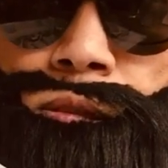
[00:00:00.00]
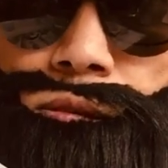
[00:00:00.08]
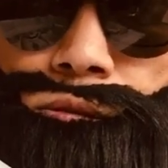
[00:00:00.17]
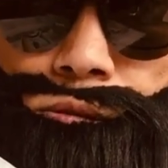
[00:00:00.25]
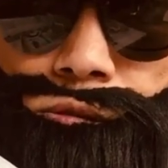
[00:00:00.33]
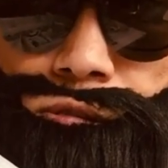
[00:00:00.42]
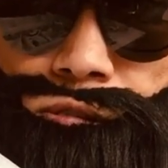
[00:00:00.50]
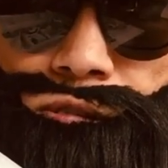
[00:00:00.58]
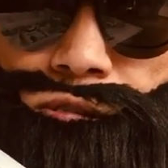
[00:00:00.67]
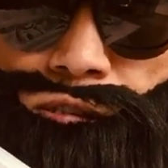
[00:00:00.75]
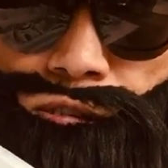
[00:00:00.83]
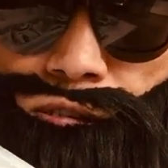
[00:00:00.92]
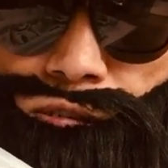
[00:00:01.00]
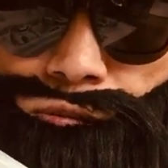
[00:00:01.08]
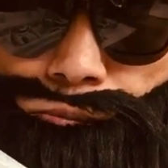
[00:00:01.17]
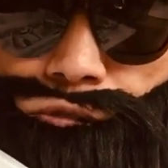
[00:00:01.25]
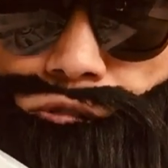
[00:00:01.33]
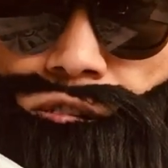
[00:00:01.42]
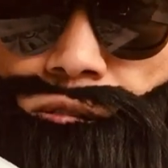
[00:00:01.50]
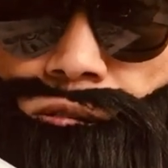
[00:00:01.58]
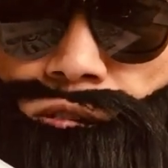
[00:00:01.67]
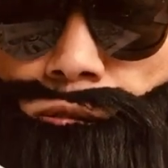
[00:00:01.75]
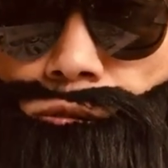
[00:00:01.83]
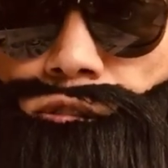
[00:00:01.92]
use this thing to push in.
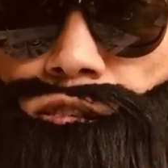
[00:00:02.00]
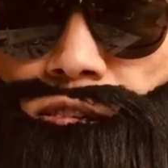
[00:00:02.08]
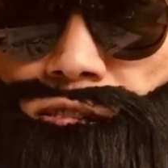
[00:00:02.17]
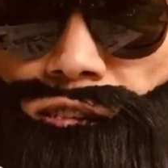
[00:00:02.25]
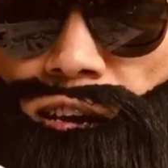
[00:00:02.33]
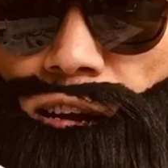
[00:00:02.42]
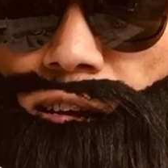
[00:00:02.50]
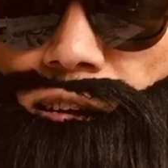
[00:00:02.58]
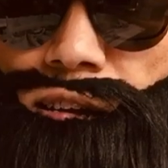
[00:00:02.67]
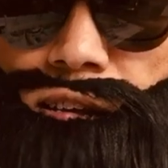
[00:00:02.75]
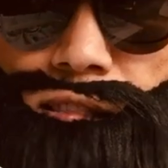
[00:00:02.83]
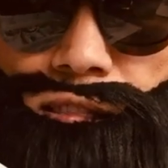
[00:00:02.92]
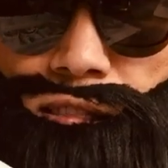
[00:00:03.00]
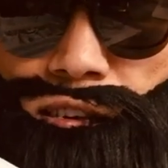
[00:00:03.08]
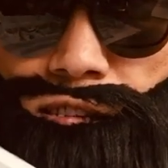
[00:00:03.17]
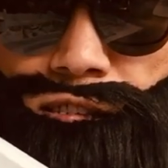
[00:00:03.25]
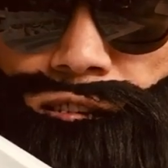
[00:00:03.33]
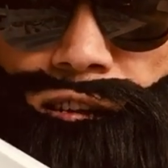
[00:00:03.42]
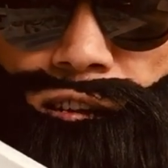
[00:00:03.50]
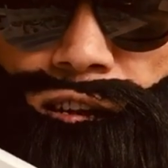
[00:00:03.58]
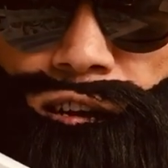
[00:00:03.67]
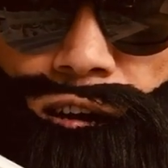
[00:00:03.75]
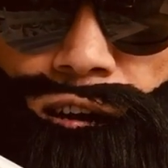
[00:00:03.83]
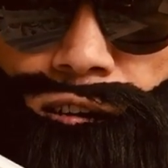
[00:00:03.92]
The good thing is like this thing
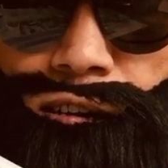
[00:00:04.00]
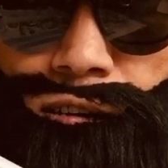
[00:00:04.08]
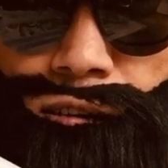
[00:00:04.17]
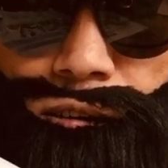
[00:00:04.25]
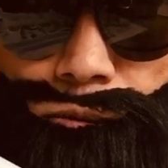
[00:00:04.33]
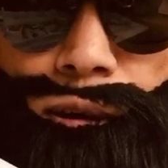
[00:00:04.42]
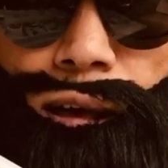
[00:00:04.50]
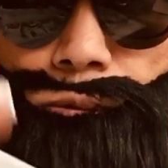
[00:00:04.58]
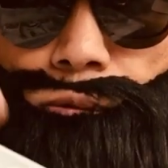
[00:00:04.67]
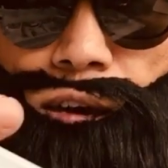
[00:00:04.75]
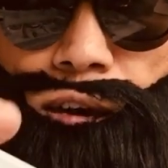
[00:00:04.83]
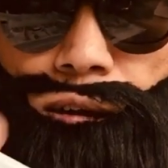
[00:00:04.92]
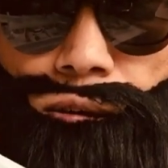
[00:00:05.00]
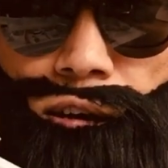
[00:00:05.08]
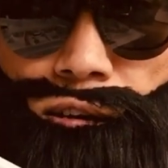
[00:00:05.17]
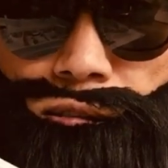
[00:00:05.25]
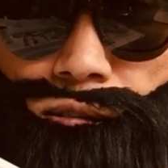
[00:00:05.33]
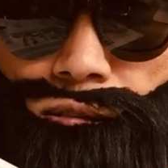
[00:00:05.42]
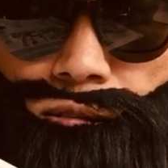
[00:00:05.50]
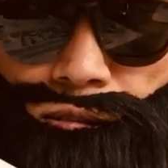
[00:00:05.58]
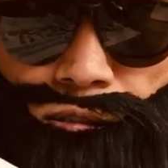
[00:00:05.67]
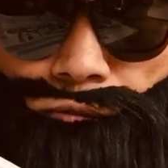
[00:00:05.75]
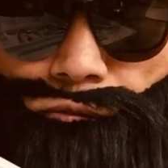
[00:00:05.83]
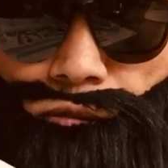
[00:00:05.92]
can only one way. Okay,
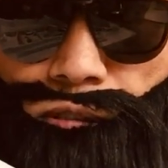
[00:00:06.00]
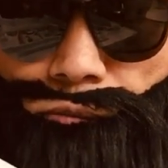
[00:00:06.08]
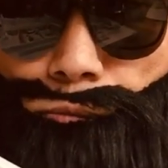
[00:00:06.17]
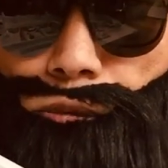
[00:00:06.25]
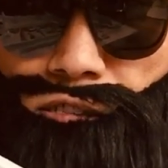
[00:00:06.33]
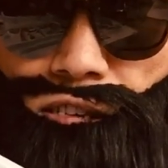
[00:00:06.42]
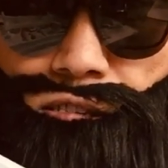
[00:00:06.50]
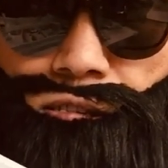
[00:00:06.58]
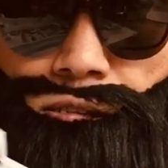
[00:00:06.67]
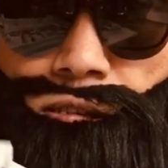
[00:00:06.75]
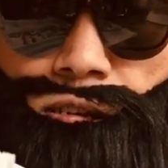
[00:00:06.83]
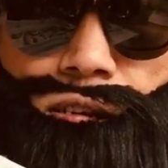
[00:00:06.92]
if position